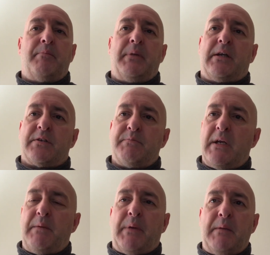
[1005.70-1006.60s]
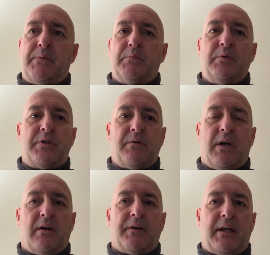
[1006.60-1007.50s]
because many people will do
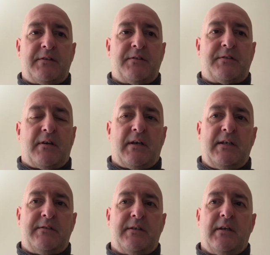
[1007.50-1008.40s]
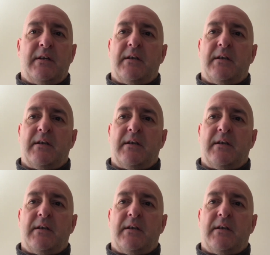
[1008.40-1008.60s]
hard exercise